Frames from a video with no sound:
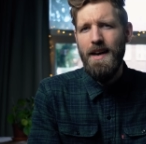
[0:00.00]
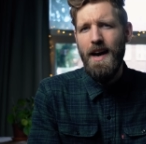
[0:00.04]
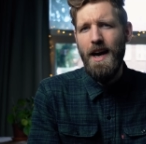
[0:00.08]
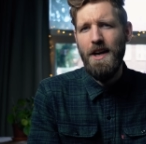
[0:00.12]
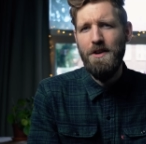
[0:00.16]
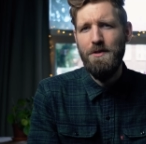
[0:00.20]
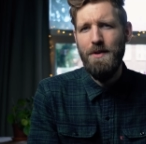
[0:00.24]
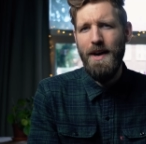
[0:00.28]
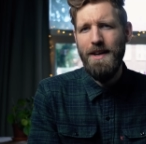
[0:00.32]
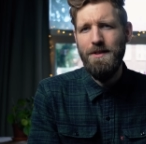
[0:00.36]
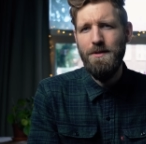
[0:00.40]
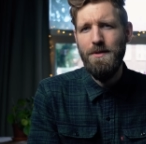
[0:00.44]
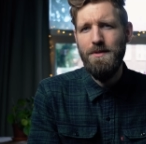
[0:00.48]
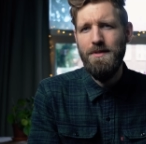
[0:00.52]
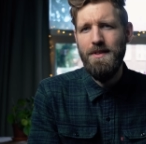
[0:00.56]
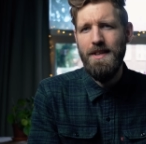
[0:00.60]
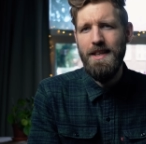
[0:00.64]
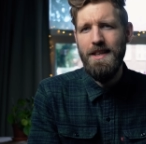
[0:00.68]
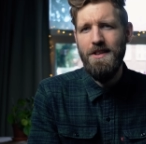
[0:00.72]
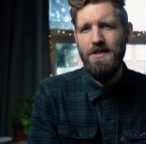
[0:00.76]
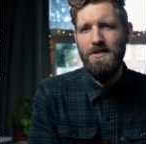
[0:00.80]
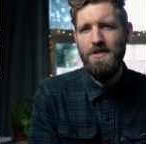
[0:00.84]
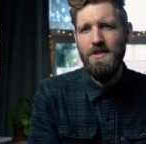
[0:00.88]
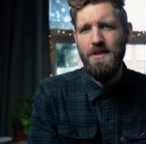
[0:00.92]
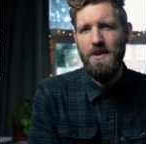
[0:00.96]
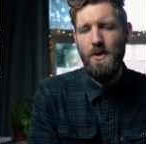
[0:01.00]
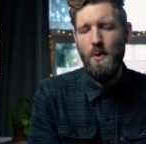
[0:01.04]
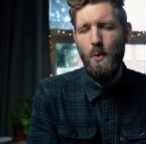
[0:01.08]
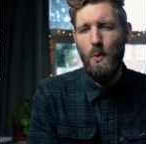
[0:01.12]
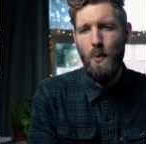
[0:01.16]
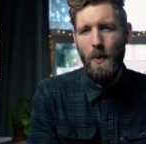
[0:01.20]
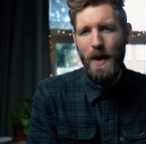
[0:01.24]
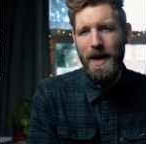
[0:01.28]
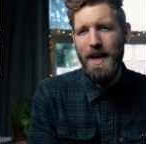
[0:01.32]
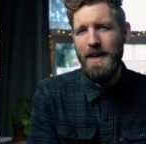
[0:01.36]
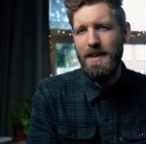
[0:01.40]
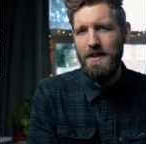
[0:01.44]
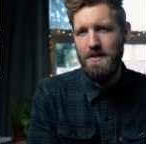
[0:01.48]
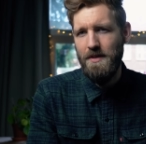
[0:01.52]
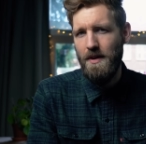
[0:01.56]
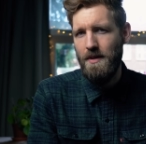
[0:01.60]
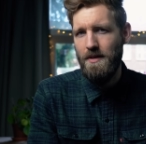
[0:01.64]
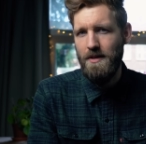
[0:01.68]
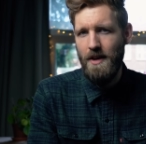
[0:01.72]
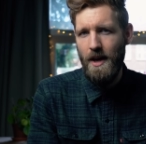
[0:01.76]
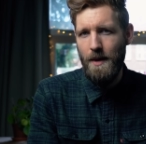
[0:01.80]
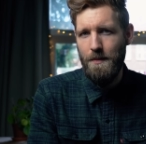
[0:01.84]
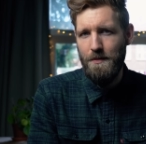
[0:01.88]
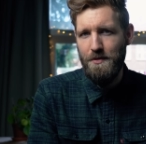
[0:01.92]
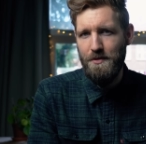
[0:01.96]
I try to teach where this
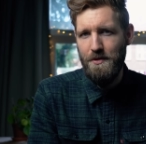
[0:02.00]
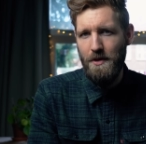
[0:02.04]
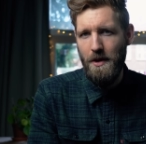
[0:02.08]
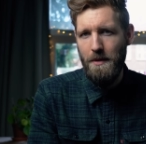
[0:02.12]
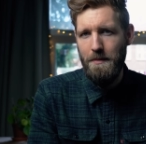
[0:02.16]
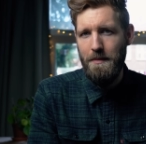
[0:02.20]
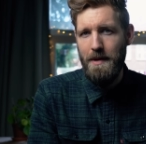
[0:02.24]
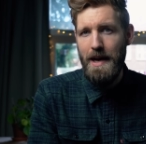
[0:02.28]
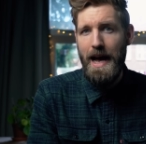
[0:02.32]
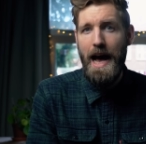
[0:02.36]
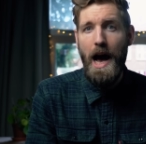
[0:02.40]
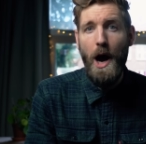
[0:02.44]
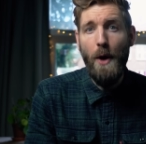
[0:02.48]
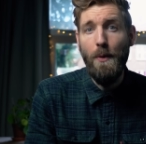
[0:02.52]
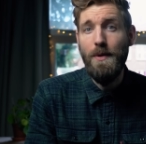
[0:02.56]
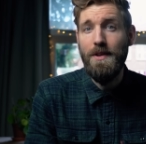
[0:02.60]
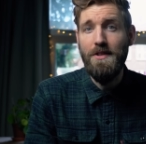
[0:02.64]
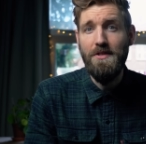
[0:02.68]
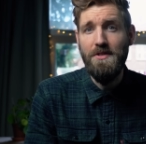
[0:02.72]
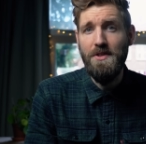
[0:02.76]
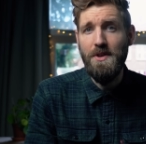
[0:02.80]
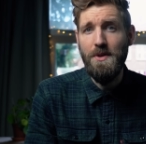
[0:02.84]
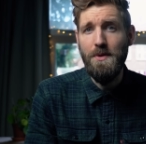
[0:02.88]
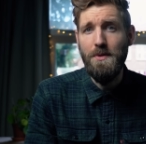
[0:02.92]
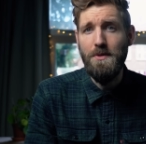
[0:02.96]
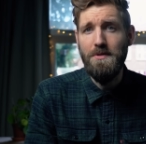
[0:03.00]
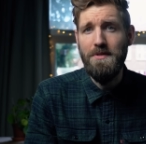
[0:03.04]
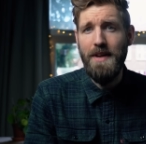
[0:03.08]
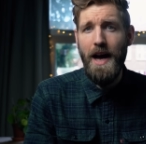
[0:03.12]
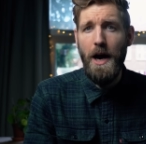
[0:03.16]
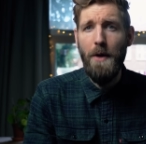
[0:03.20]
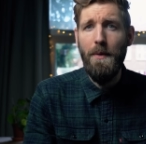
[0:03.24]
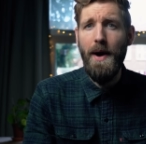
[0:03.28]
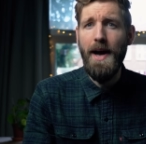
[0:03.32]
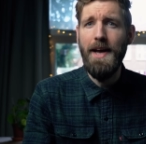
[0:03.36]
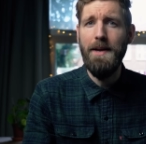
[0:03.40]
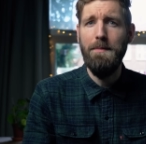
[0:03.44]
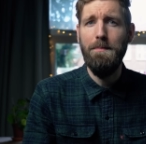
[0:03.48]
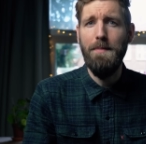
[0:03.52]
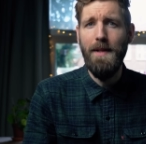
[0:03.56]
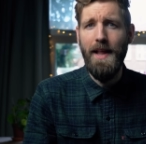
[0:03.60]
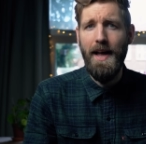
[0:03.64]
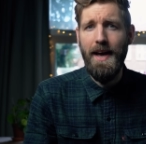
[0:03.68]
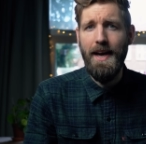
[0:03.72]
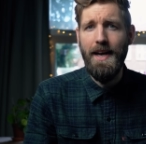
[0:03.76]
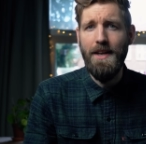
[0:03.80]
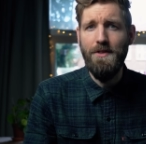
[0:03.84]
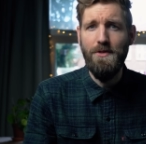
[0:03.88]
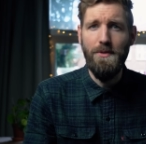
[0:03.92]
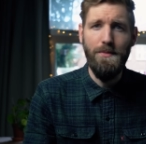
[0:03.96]
all comes from, how it's used, how I
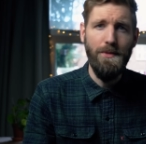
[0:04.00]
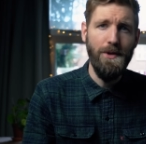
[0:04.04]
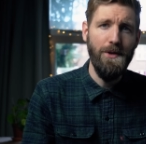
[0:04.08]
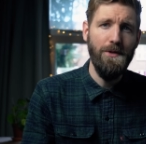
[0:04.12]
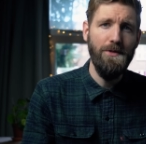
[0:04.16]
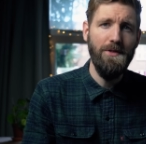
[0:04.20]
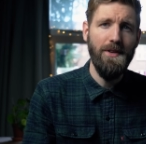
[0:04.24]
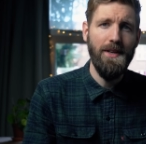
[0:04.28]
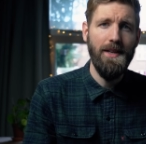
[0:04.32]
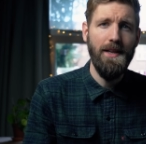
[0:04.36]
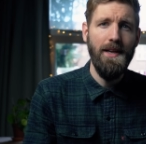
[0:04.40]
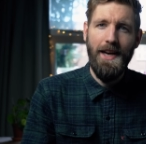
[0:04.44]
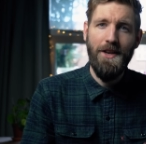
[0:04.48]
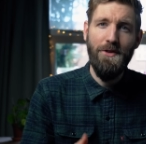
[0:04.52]
apply it to music.